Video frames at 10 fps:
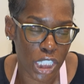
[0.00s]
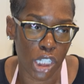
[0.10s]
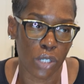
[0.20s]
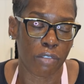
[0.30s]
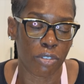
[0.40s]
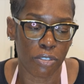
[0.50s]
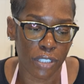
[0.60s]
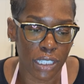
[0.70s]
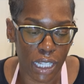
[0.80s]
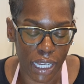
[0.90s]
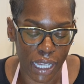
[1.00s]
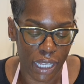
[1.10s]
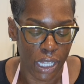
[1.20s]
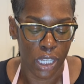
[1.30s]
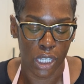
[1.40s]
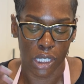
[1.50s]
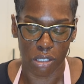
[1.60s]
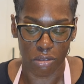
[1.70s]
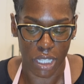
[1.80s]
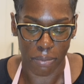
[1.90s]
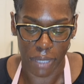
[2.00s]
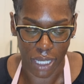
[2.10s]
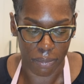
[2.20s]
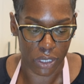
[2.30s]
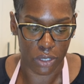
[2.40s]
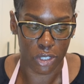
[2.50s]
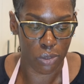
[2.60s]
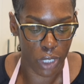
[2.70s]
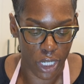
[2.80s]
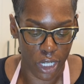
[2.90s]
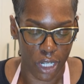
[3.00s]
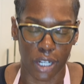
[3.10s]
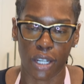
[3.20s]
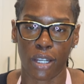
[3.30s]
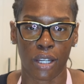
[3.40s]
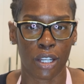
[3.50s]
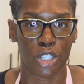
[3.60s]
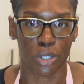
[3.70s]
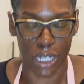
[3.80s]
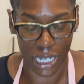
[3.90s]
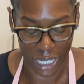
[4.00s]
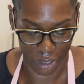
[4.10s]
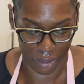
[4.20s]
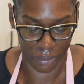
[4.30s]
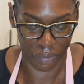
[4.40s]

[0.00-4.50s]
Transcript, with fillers: So if you feel like you need to make them a little sweeter, do it now.